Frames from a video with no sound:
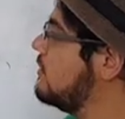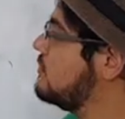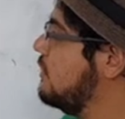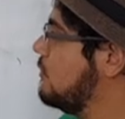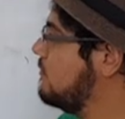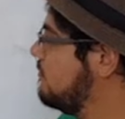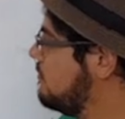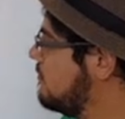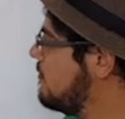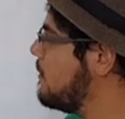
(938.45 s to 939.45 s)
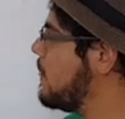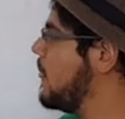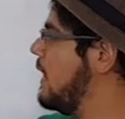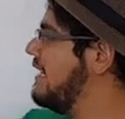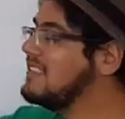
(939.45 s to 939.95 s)
So,
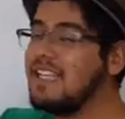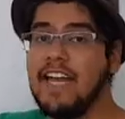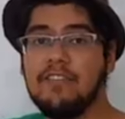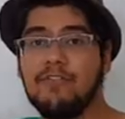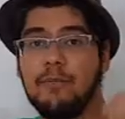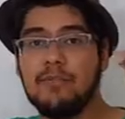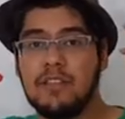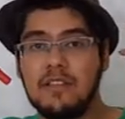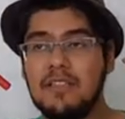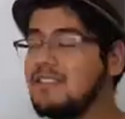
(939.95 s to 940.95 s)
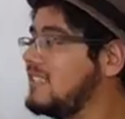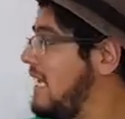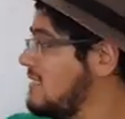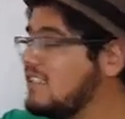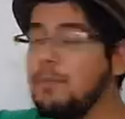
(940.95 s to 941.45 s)
10
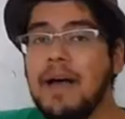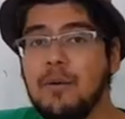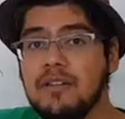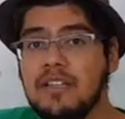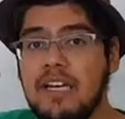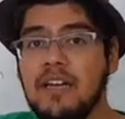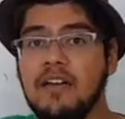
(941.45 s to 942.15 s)
to the power 3,